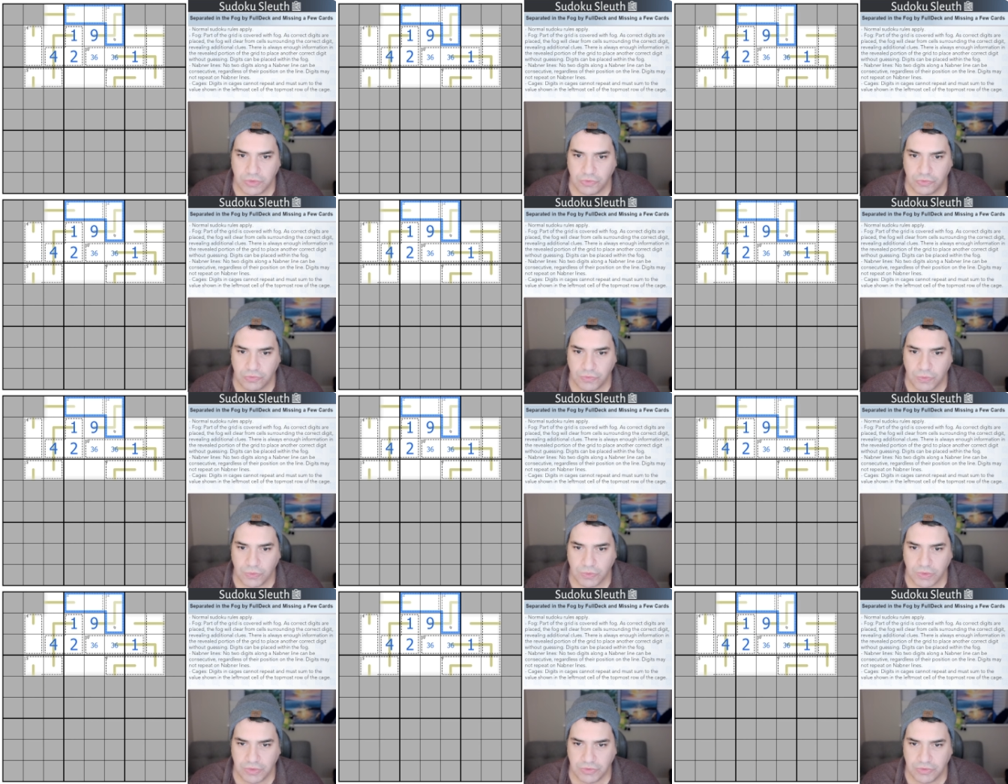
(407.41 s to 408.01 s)
is
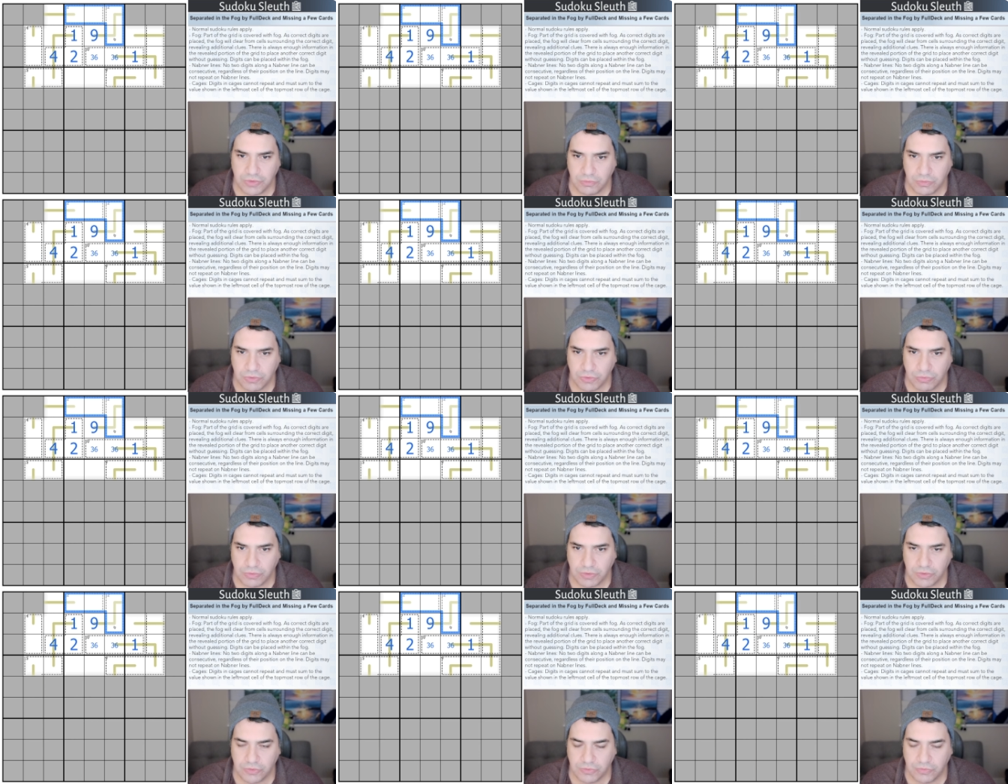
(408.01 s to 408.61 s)
4, 8, and which
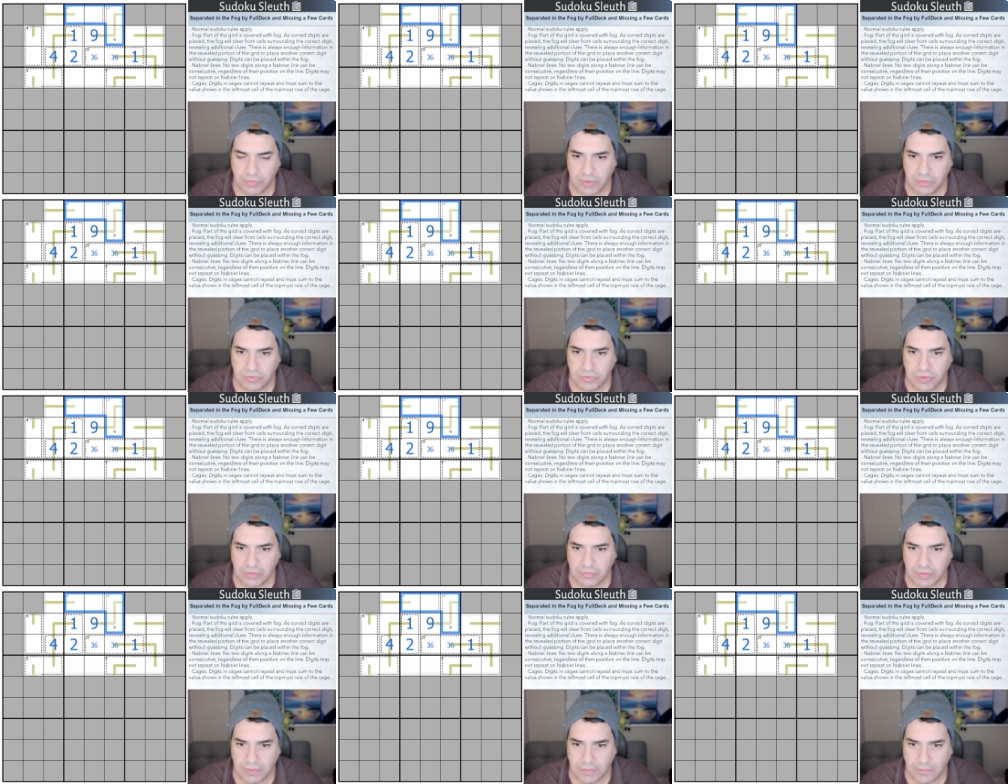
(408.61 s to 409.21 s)
one is 5,
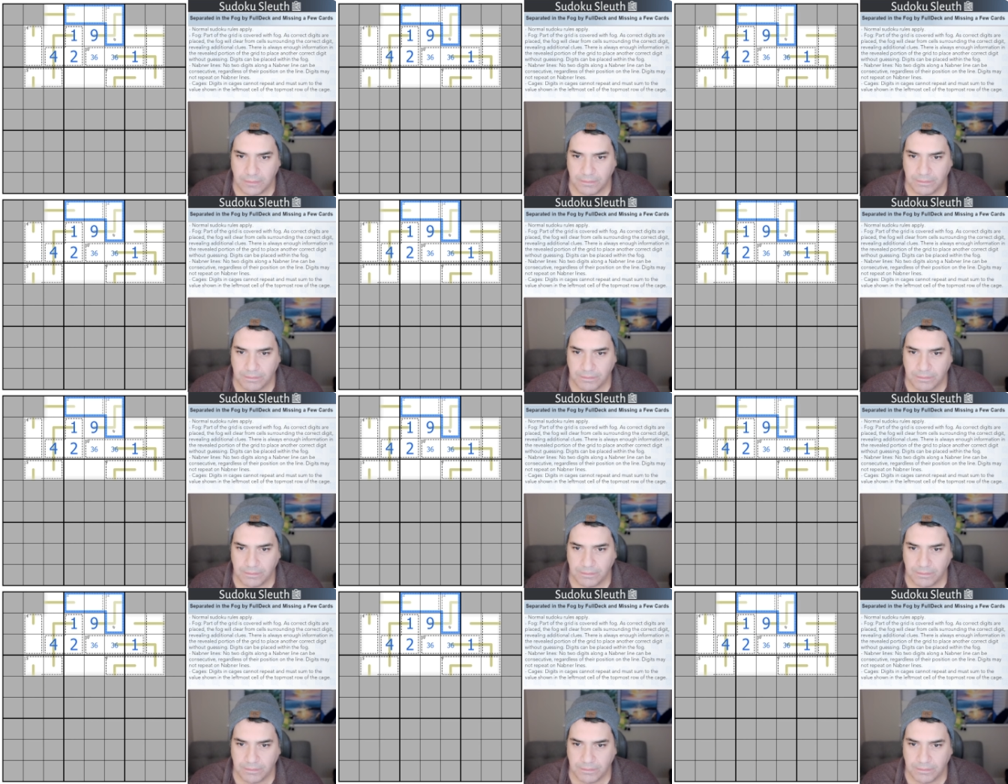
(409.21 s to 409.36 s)
7.